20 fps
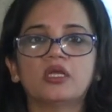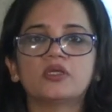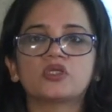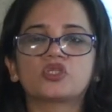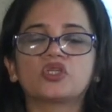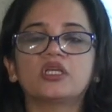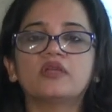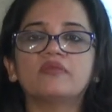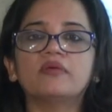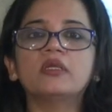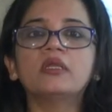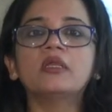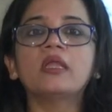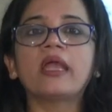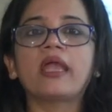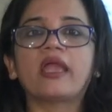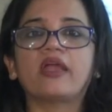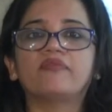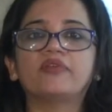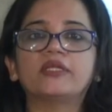So even
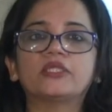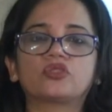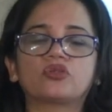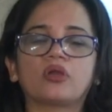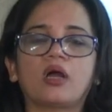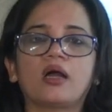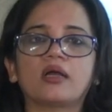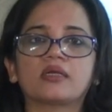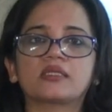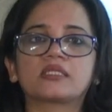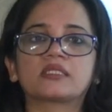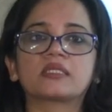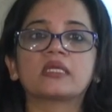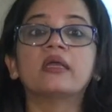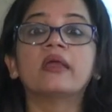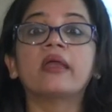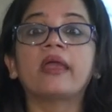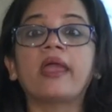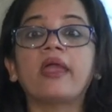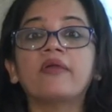heavy trucks,
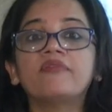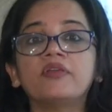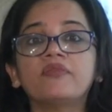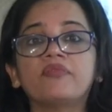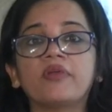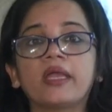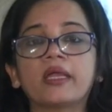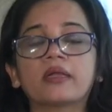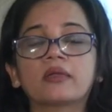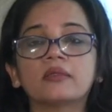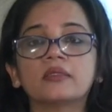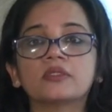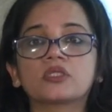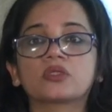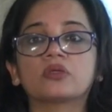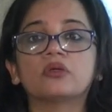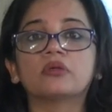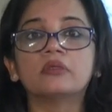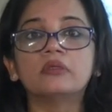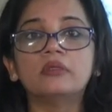heavy vehicles
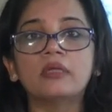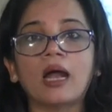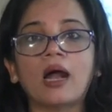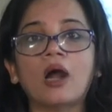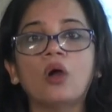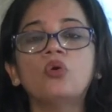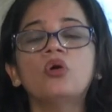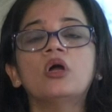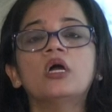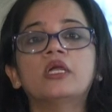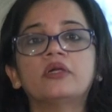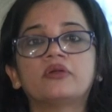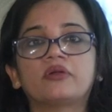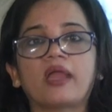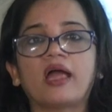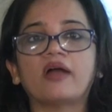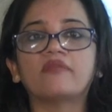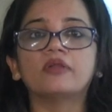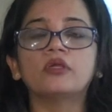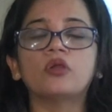could now
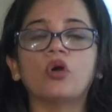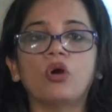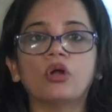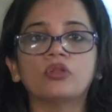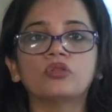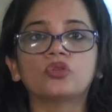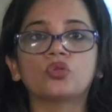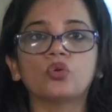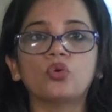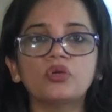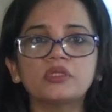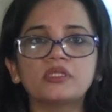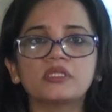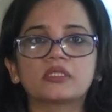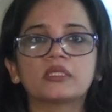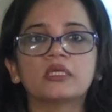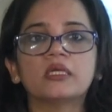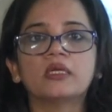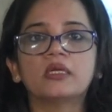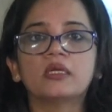travel on
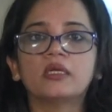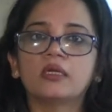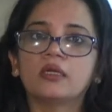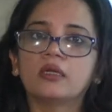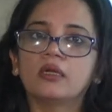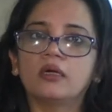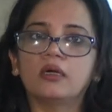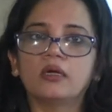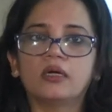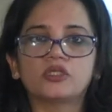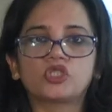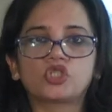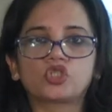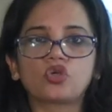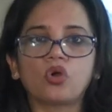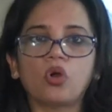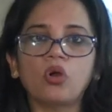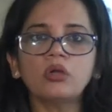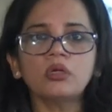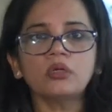those
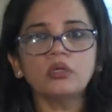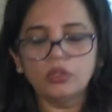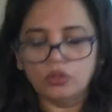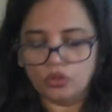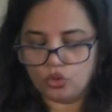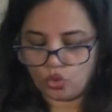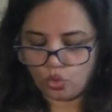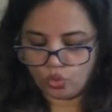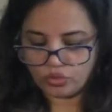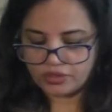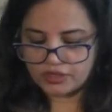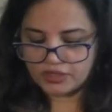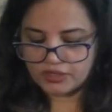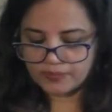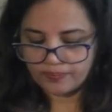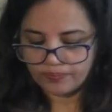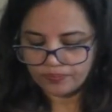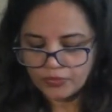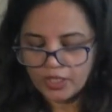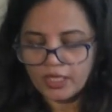strong
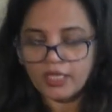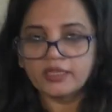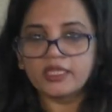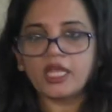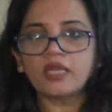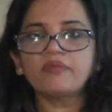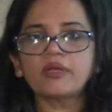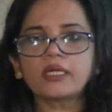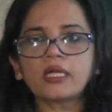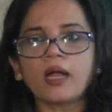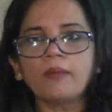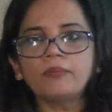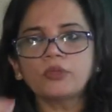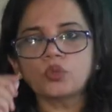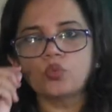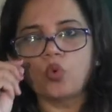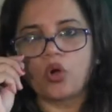roads. Then we come to